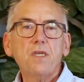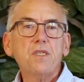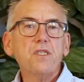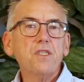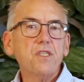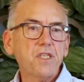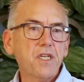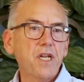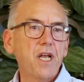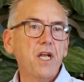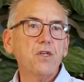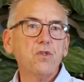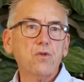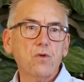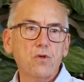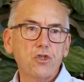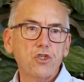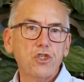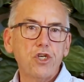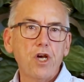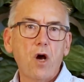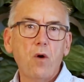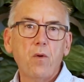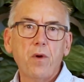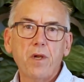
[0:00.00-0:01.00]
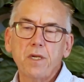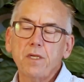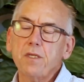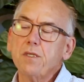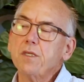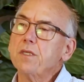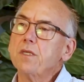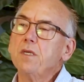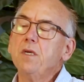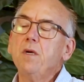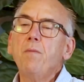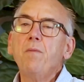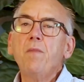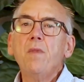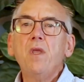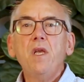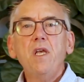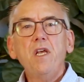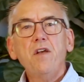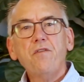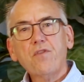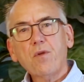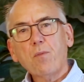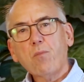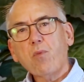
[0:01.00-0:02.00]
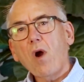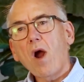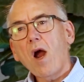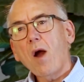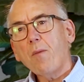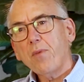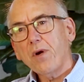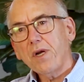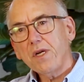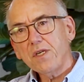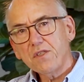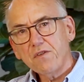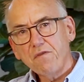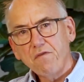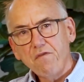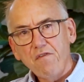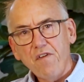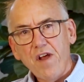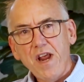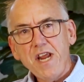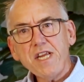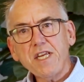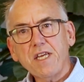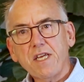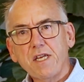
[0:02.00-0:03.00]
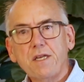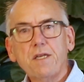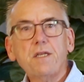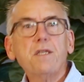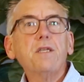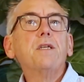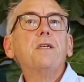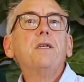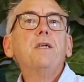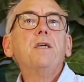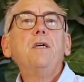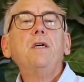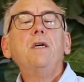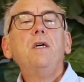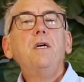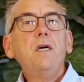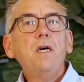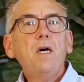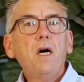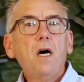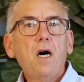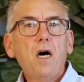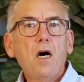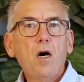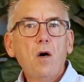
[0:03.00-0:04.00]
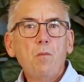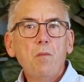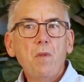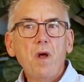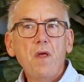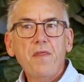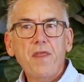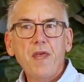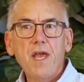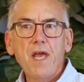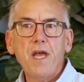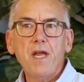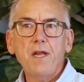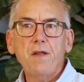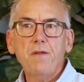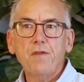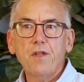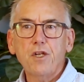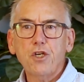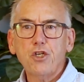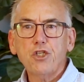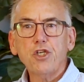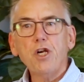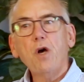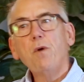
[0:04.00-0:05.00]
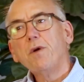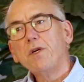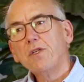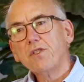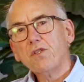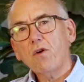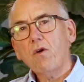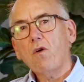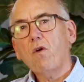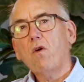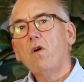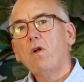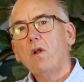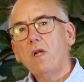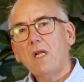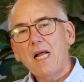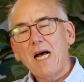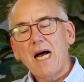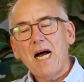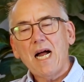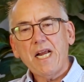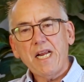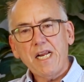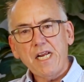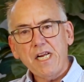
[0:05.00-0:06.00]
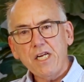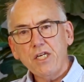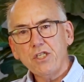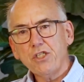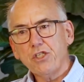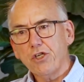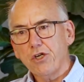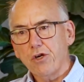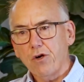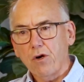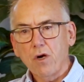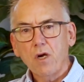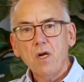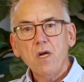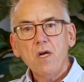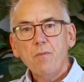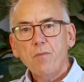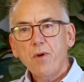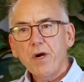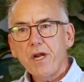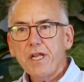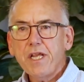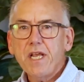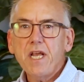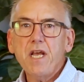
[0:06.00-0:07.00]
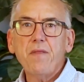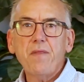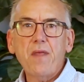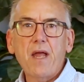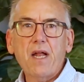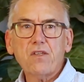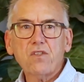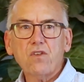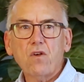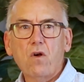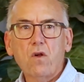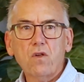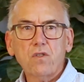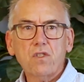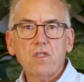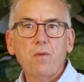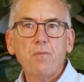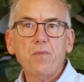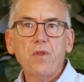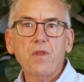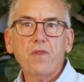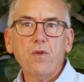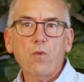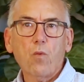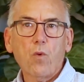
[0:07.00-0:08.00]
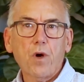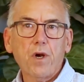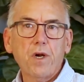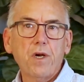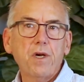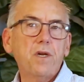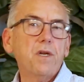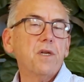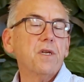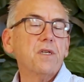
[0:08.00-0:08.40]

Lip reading: schedule showings. If the property is vacant, then the showings are a lot easier. But again, that's all something that we're going to